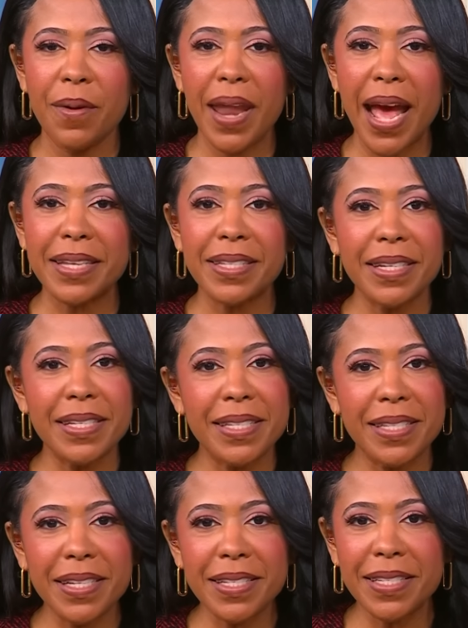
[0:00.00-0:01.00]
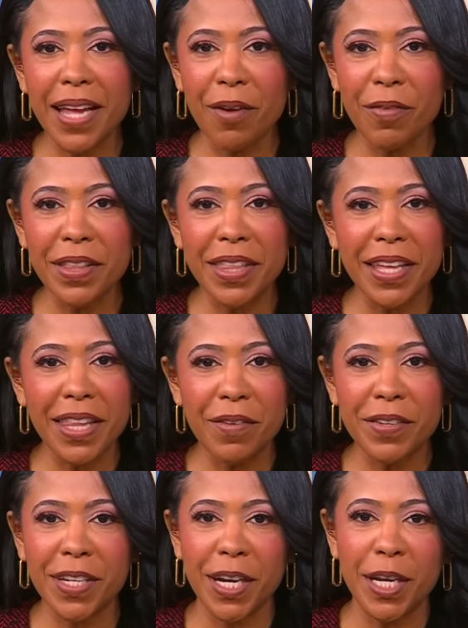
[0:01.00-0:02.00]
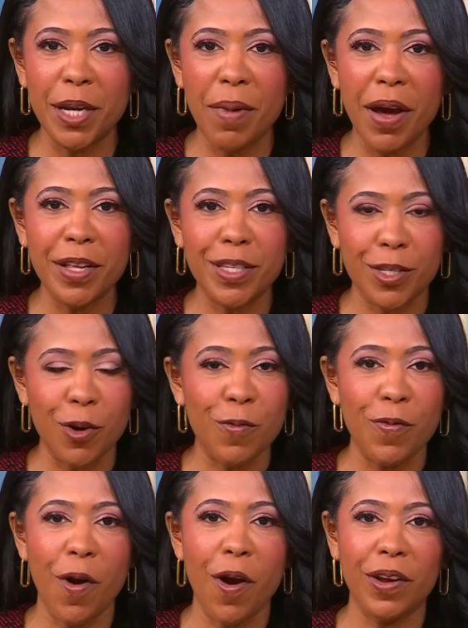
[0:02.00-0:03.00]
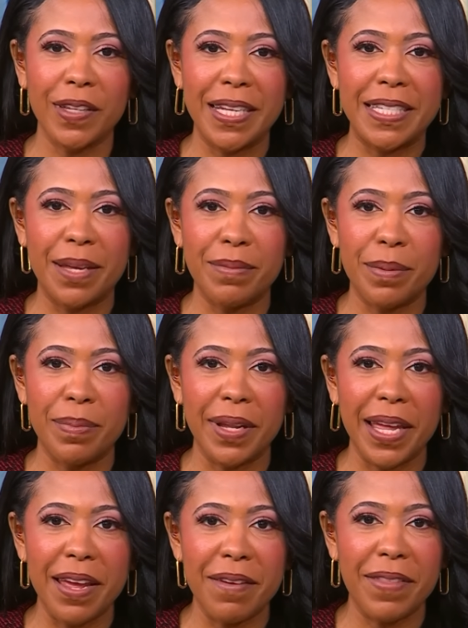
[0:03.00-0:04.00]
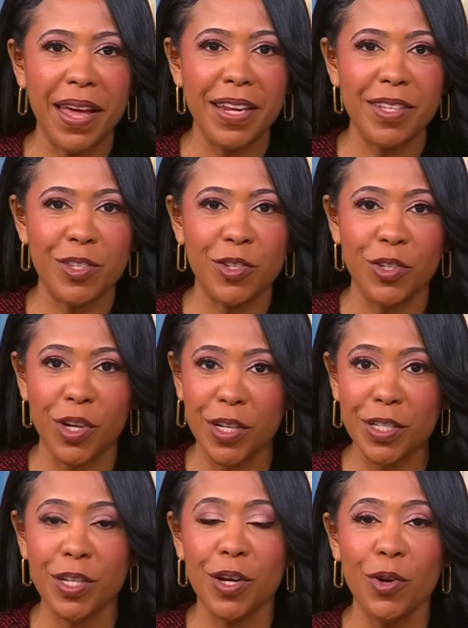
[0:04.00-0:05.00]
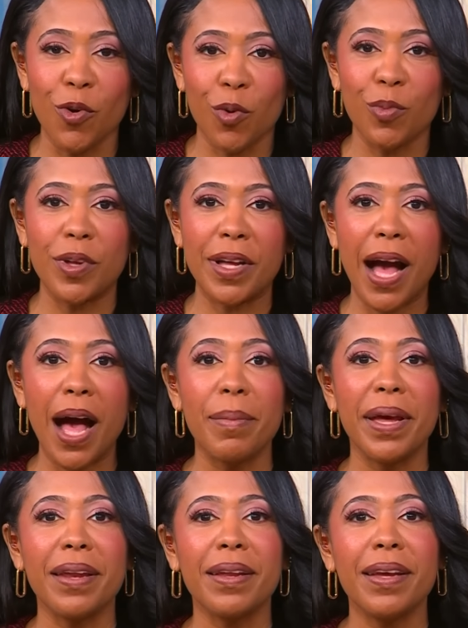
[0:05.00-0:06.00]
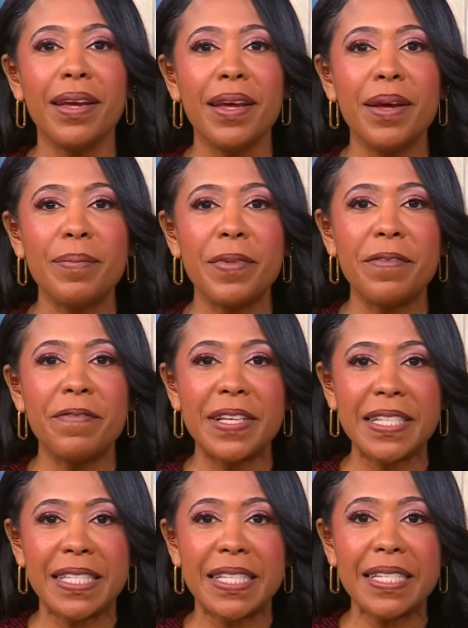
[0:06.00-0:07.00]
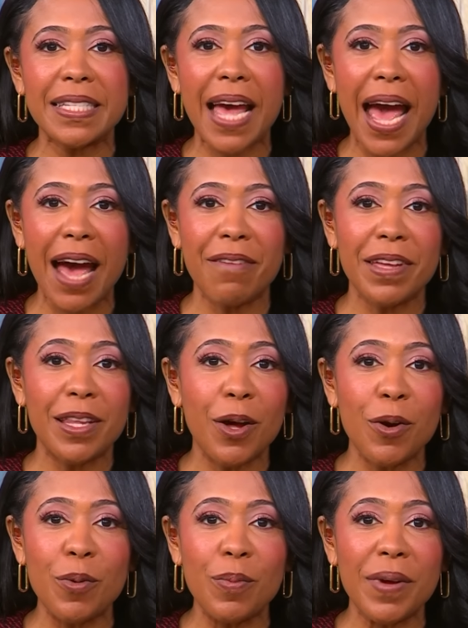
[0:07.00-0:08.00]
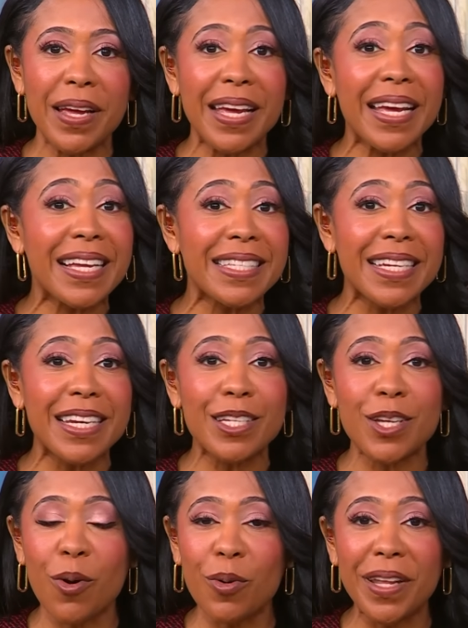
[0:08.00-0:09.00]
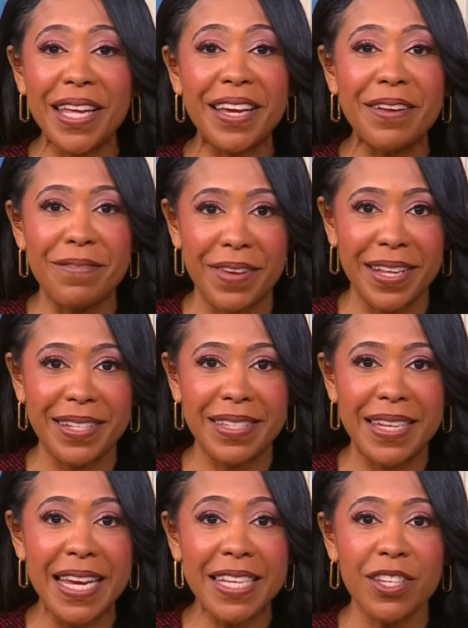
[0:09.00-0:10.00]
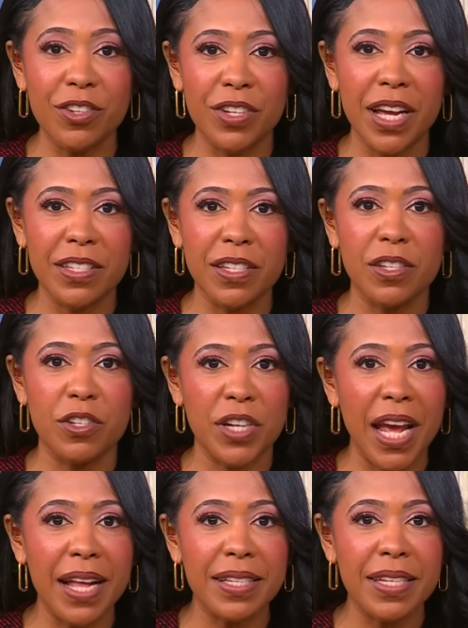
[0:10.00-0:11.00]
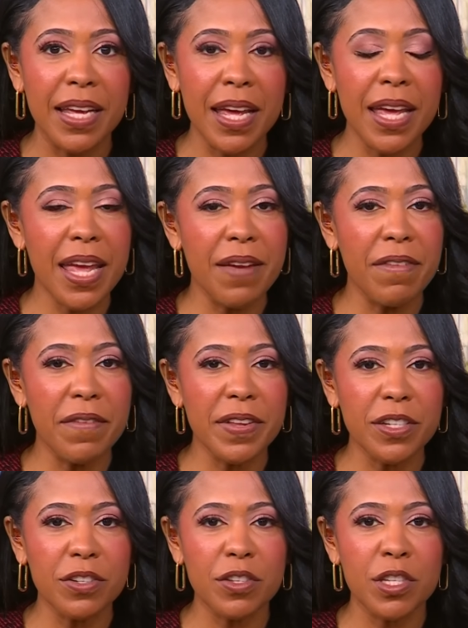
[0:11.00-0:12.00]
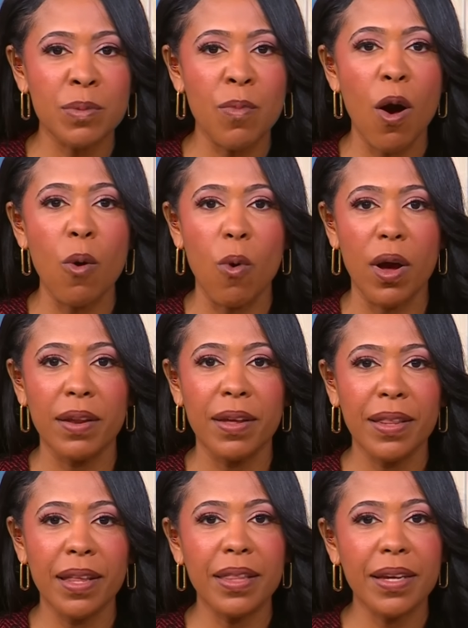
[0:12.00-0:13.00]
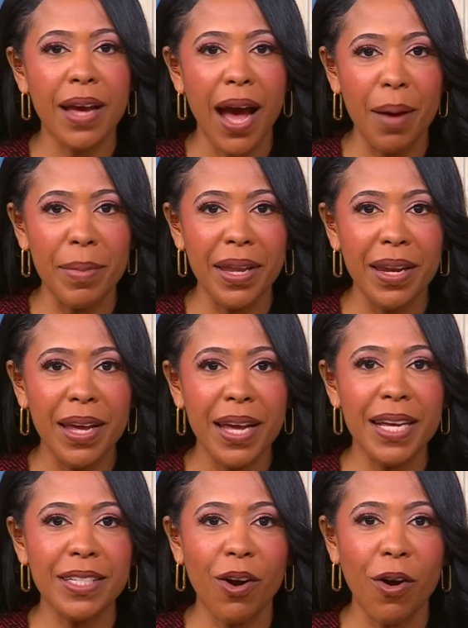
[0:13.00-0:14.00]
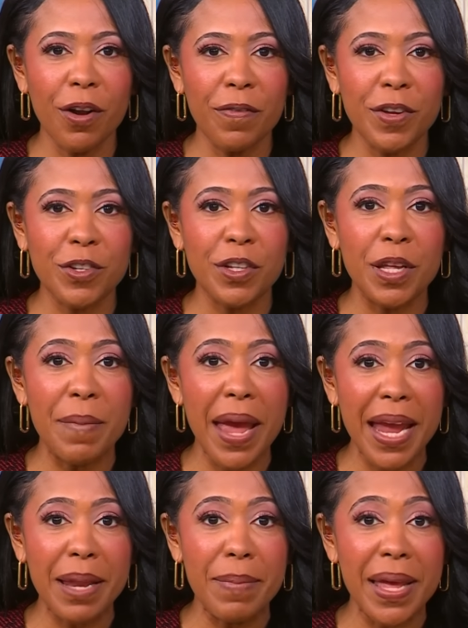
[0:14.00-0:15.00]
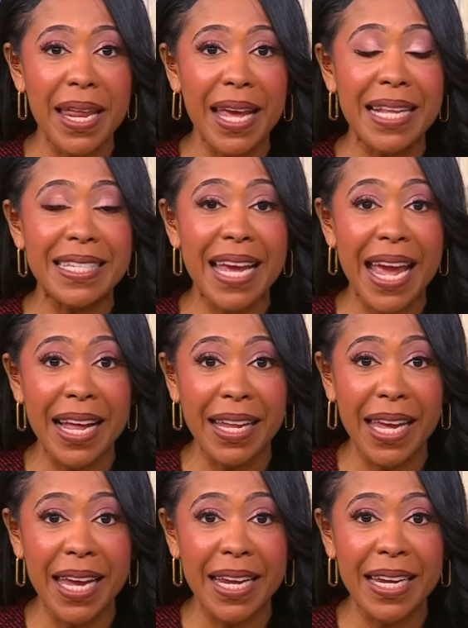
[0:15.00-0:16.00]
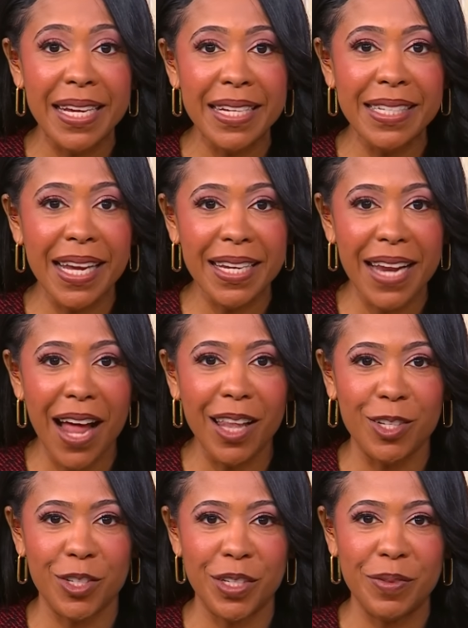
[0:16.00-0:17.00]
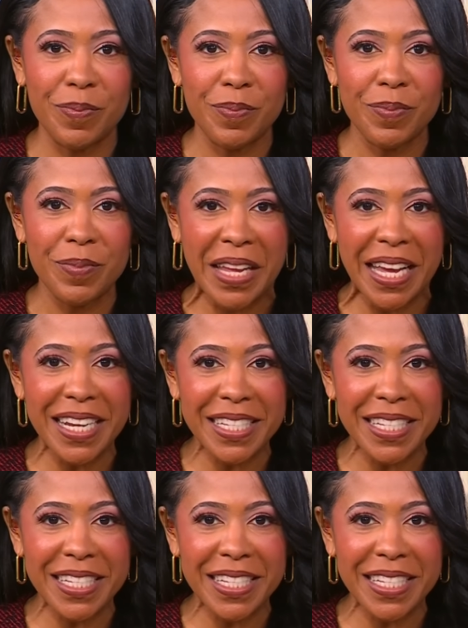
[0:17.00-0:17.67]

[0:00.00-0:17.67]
NASA insists everything they've studied about it so far leads them to believe that it's just a normal comet. But physicist Avi Loeb isn't totally convinced. He suggests there's a chance, even if it's just a small one, that the comet is artificially made, meaning it's alien technology. In a